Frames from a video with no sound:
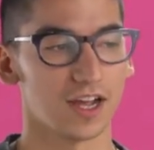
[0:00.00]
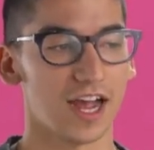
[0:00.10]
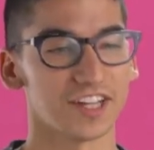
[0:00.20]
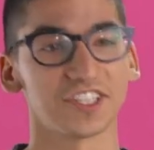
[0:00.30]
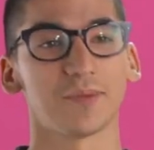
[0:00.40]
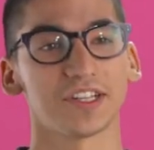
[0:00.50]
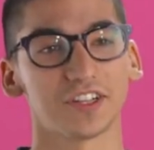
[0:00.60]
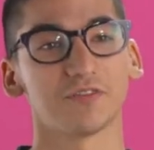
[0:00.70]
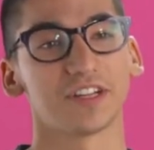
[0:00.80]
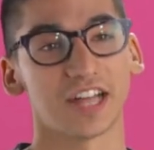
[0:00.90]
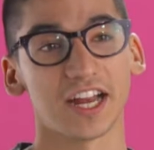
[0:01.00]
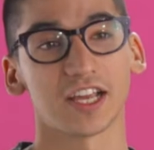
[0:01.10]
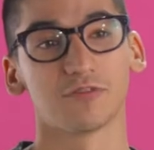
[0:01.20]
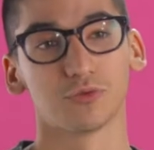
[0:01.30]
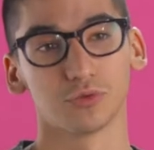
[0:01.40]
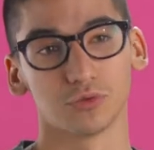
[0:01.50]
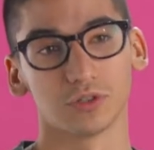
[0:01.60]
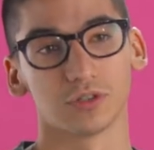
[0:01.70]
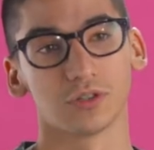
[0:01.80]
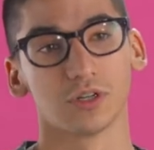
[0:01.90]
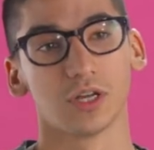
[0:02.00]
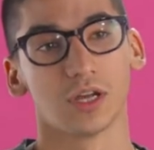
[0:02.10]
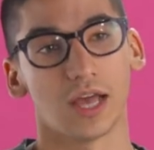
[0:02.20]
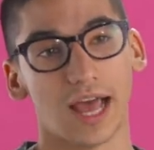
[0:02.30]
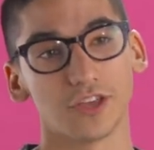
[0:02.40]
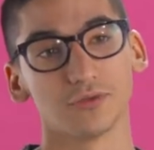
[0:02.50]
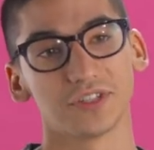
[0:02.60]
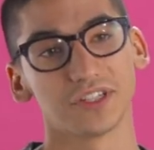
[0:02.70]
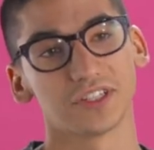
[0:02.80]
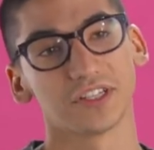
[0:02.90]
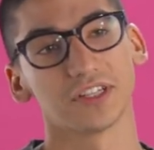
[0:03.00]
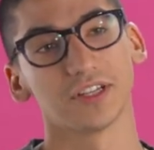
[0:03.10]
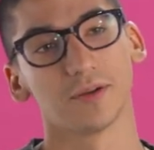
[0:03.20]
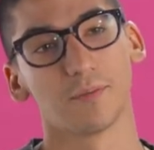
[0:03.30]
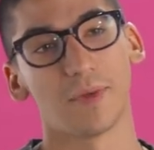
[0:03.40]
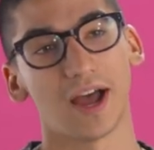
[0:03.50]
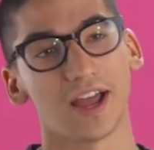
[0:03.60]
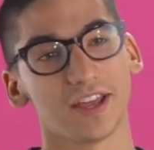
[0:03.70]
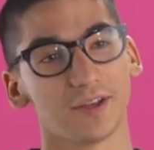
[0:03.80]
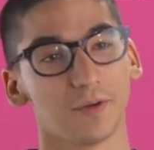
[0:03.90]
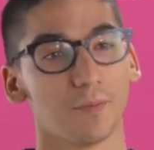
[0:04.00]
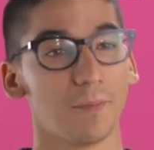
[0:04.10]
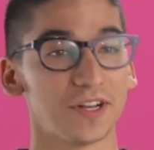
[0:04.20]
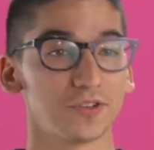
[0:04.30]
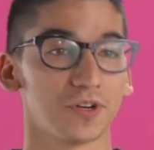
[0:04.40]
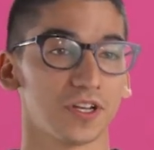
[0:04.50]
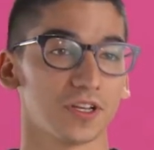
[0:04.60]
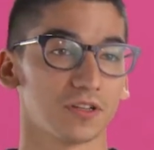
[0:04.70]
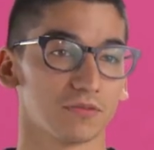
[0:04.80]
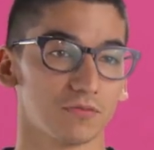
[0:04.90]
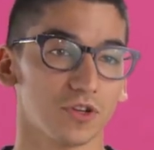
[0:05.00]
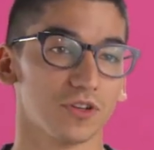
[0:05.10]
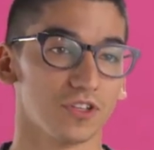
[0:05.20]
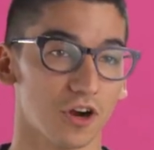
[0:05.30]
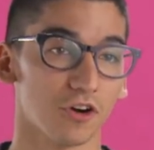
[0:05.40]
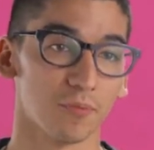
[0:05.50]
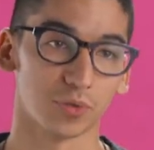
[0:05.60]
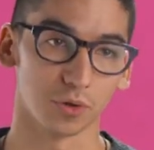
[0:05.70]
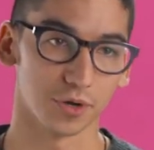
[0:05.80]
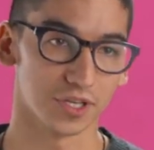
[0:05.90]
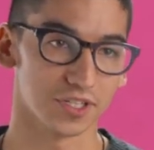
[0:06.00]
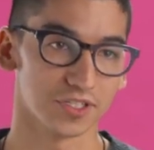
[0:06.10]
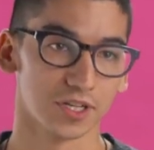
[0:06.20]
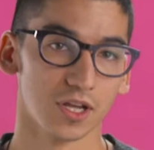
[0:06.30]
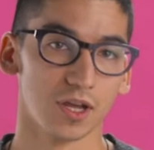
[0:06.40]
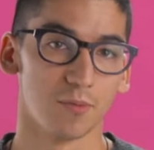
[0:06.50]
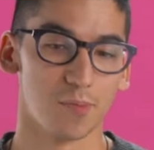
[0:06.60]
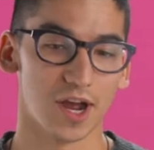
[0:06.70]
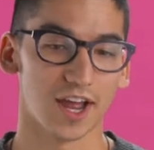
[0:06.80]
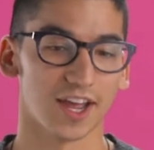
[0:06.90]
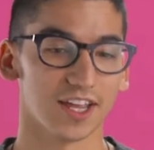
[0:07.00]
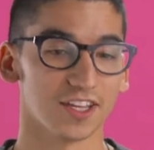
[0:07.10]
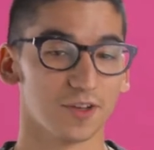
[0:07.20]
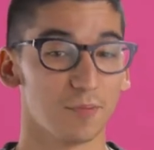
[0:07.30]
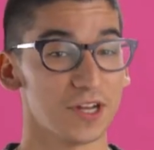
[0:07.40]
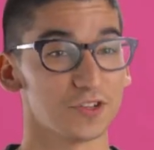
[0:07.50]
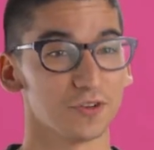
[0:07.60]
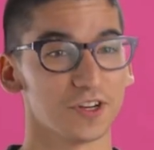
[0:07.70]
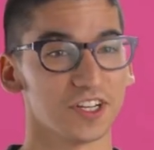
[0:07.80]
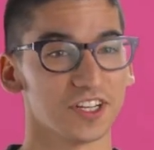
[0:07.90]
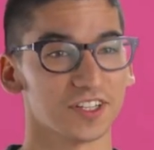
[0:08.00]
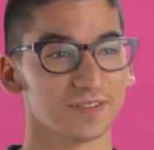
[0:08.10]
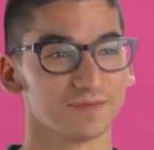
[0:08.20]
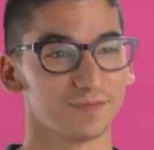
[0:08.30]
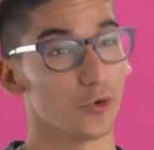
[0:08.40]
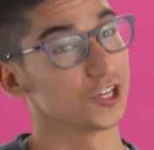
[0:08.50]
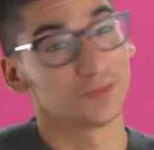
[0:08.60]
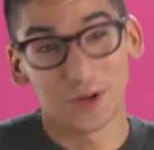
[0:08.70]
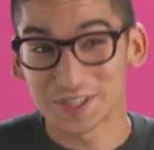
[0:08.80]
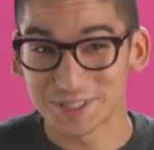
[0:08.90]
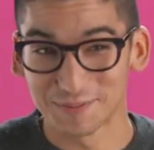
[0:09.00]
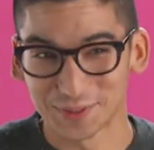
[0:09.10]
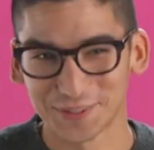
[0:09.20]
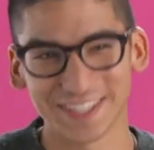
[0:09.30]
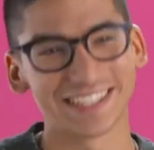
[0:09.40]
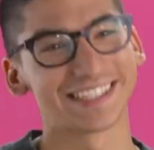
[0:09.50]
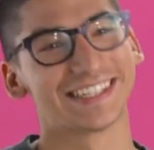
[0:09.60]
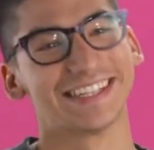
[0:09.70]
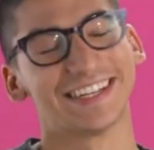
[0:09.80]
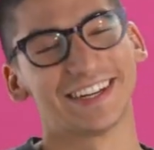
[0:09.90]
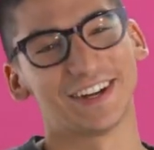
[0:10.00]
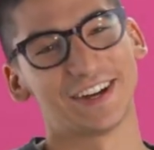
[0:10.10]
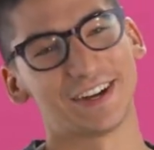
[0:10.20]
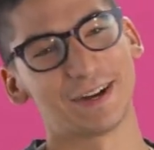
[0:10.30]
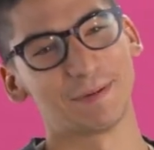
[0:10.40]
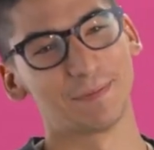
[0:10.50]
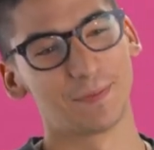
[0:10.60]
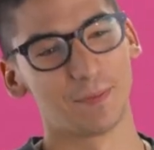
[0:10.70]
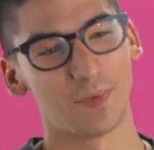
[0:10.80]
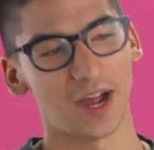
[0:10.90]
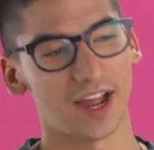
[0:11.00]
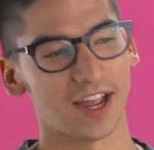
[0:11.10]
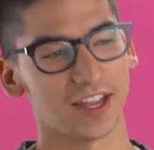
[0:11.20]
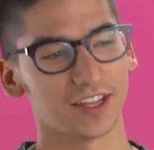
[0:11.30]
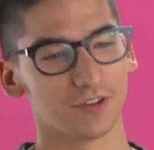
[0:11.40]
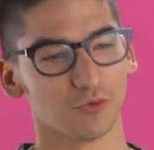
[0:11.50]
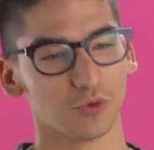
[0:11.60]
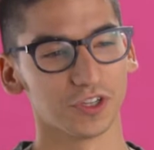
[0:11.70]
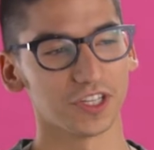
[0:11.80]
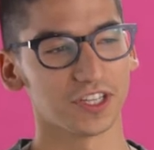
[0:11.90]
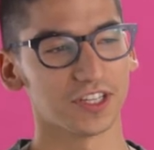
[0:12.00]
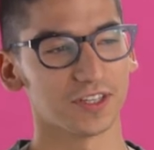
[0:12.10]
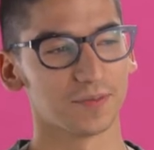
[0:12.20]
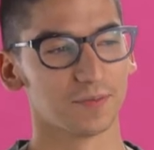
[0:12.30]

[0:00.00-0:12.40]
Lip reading: I see myself igniting el futuro at UTC by mentoring younger employees, by mentoring more experienced employees, by really